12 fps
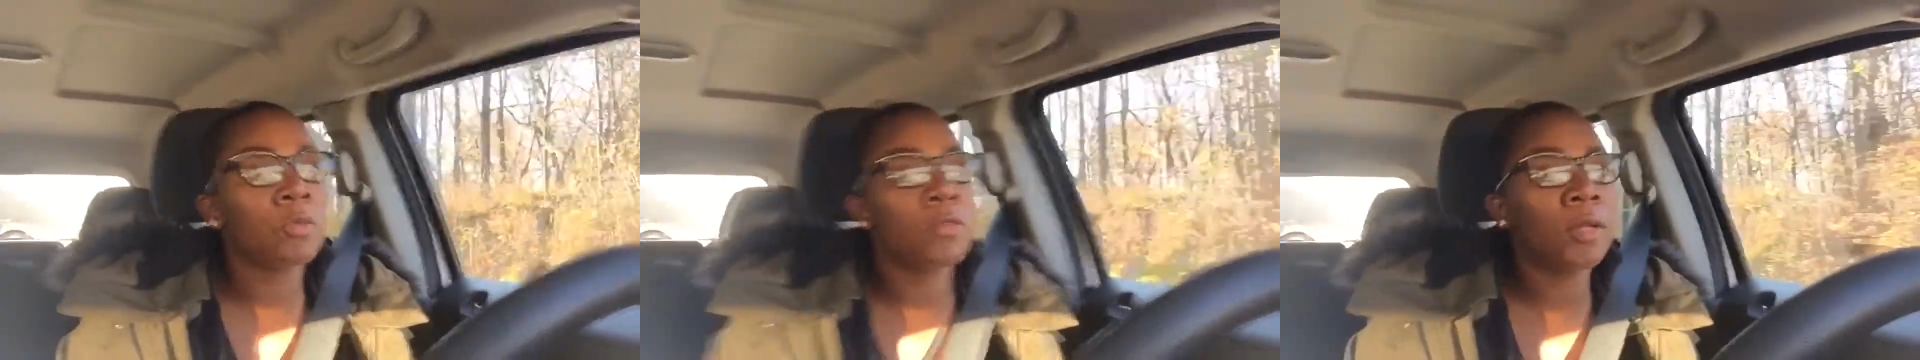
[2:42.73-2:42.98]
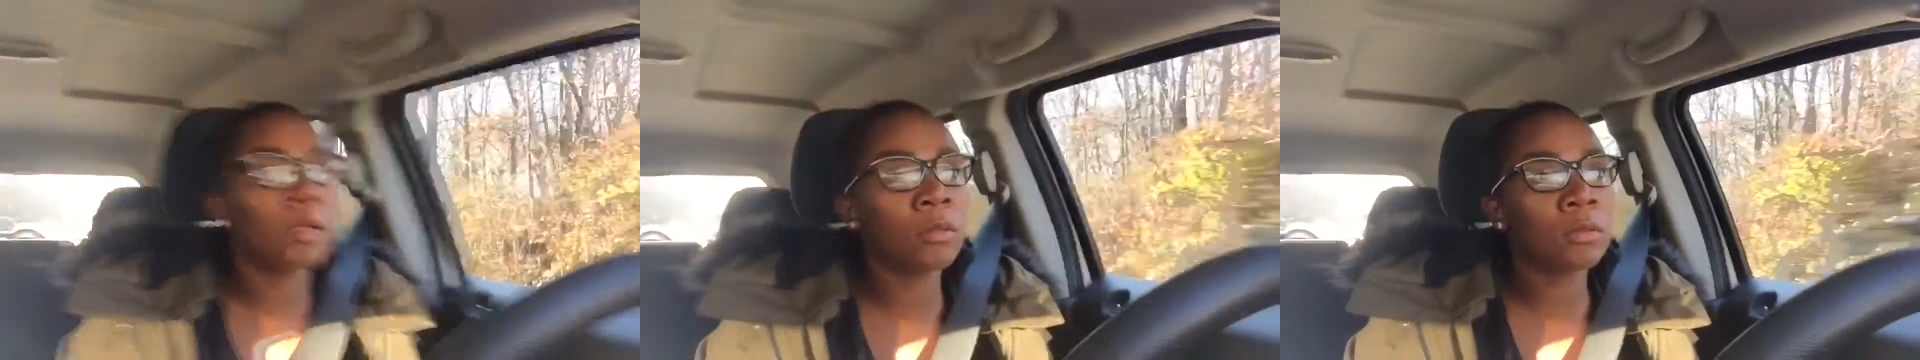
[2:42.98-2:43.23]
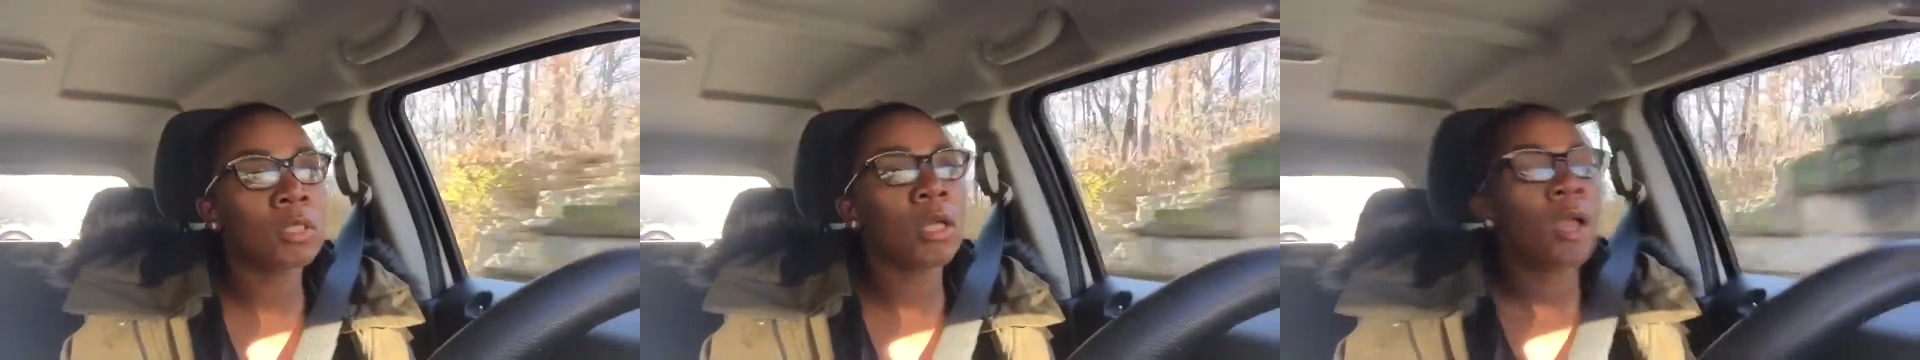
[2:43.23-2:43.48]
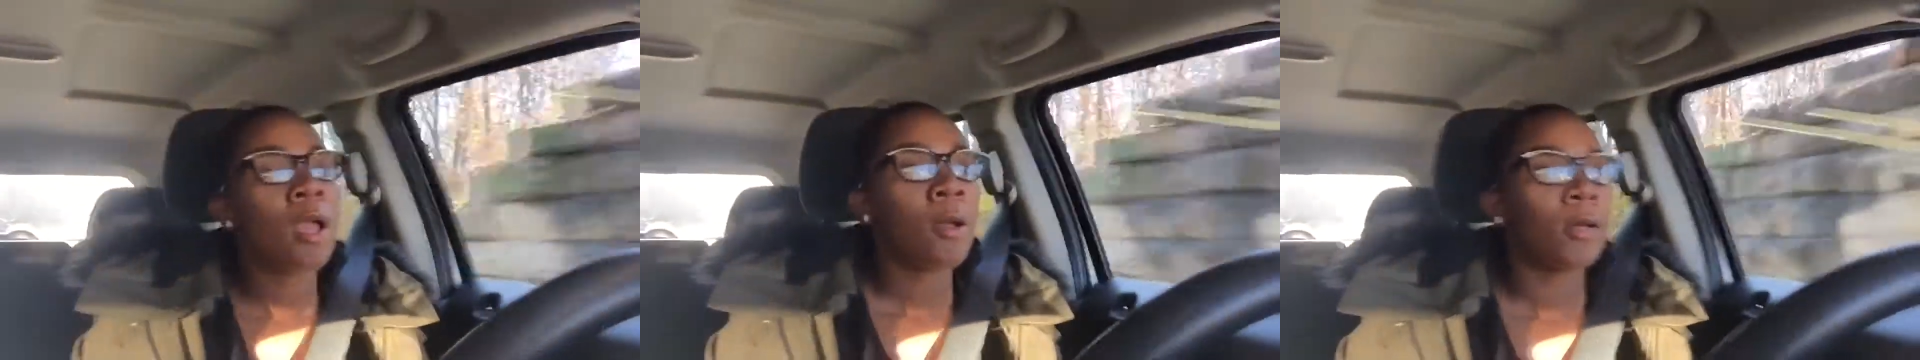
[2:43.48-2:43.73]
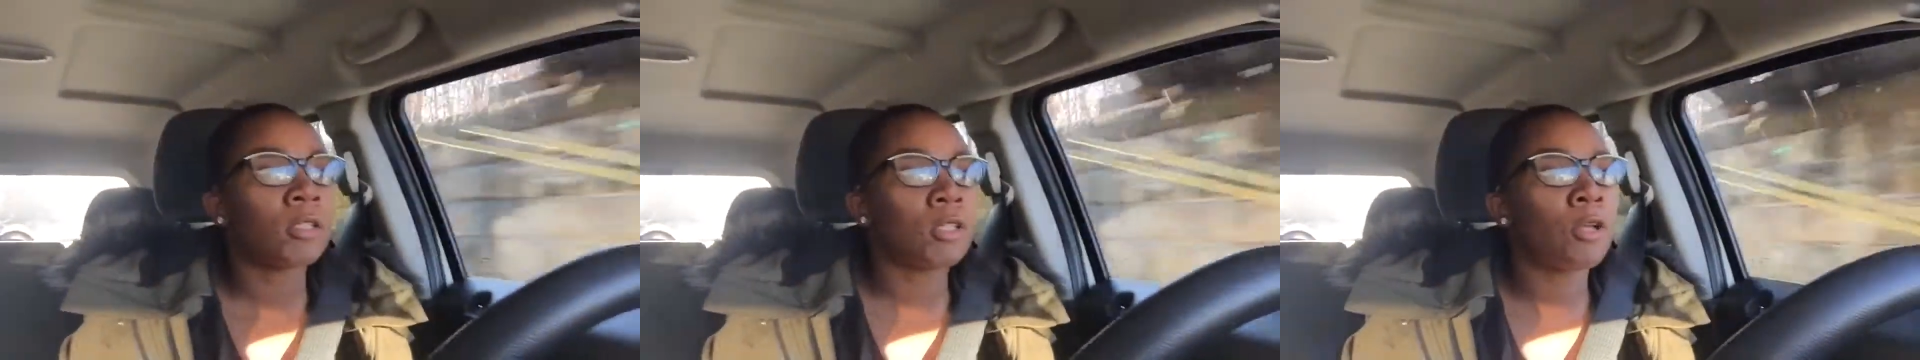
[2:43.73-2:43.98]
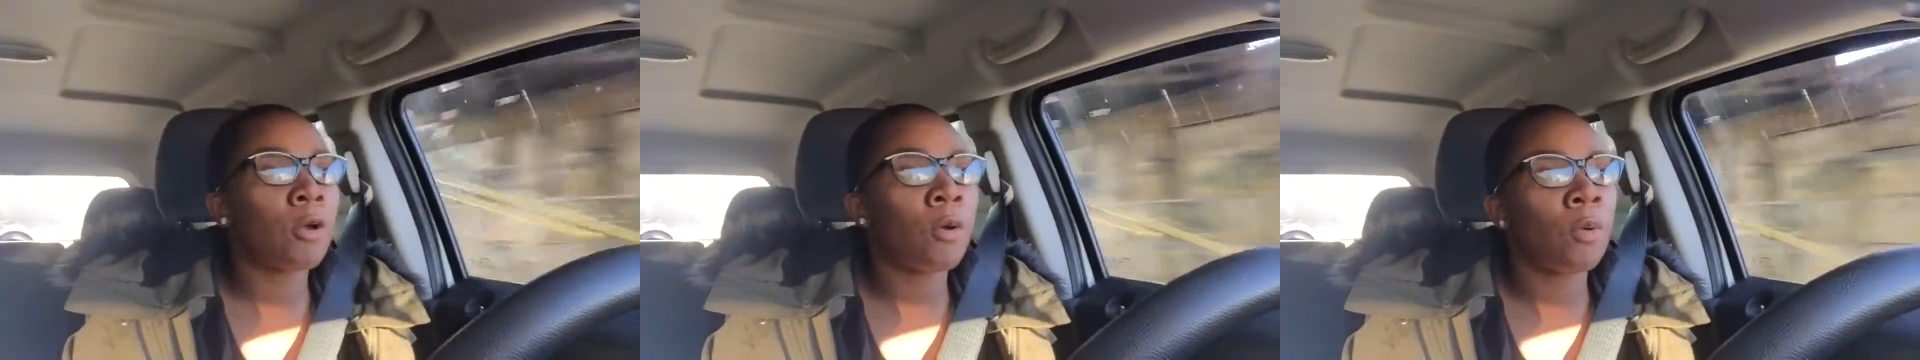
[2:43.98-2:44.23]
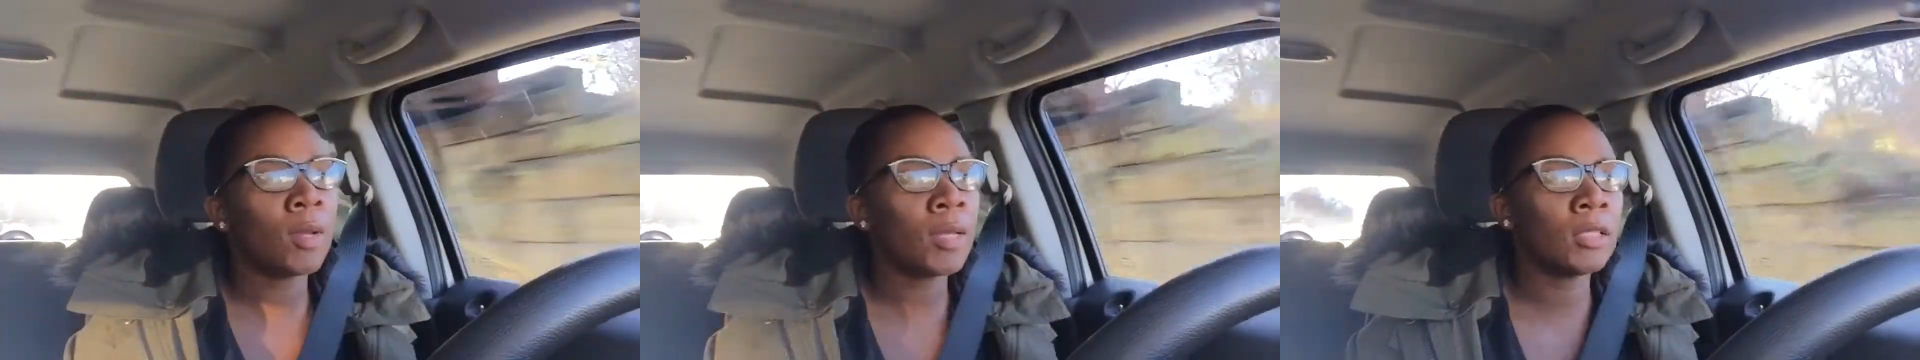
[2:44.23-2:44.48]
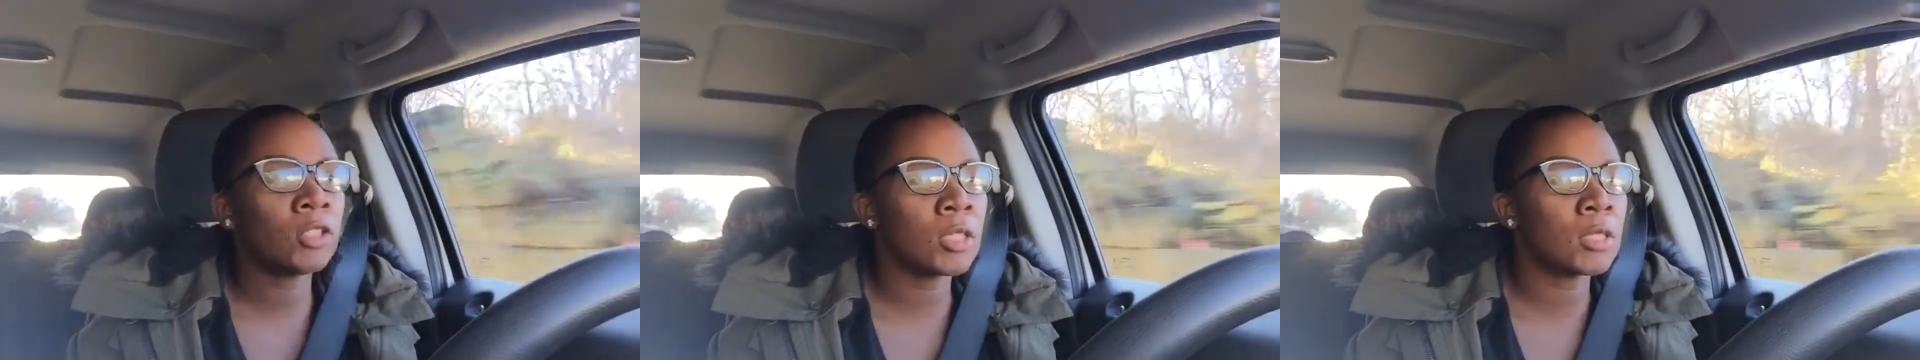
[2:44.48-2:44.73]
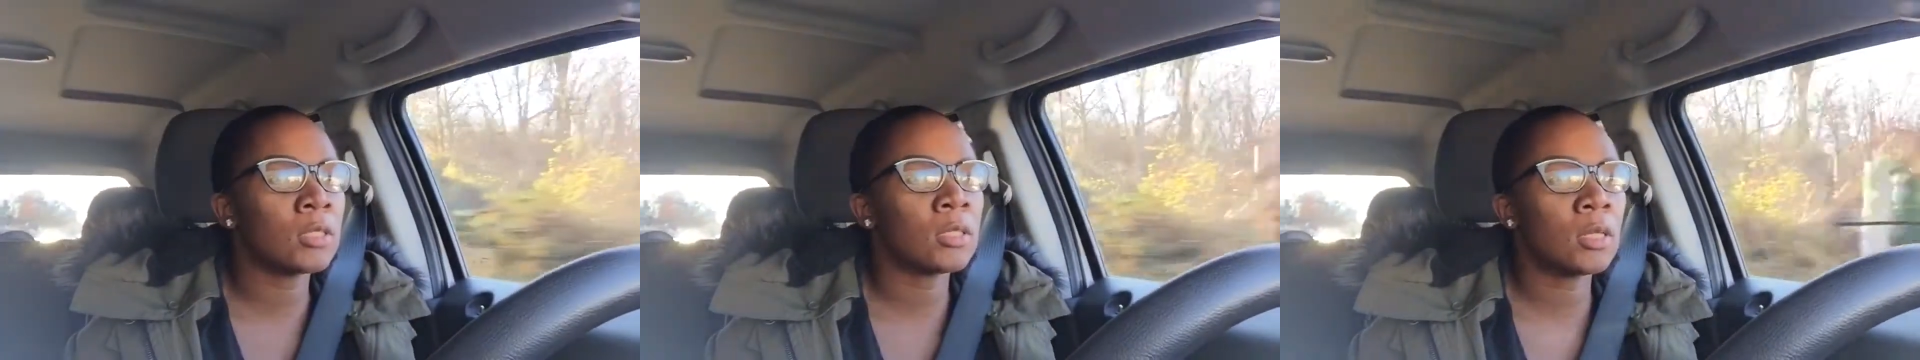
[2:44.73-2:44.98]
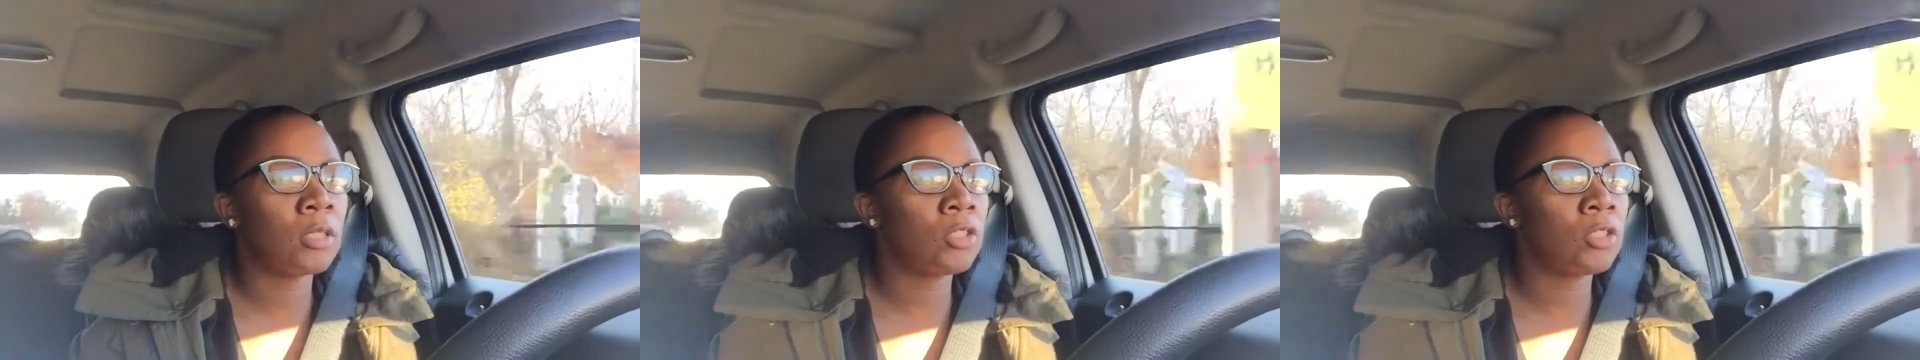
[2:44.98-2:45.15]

field. So it just